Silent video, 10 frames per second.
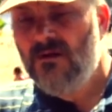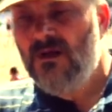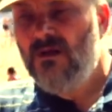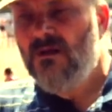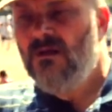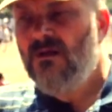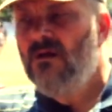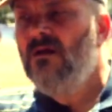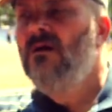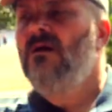That's what is
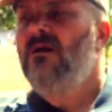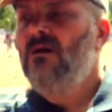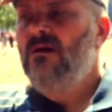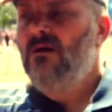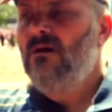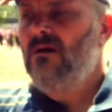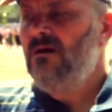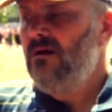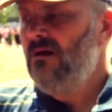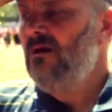happening right now today